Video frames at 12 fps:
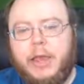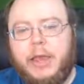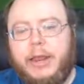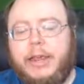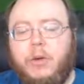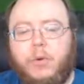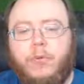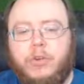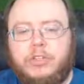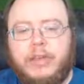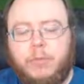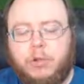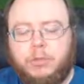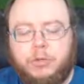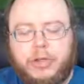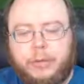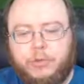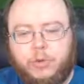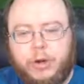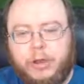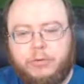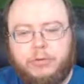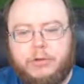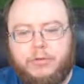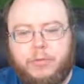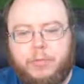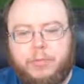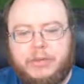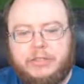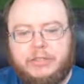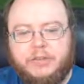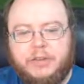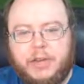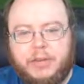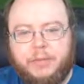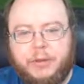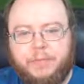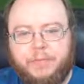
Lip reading: And I can reference that multiple times throughout different pieces of the document.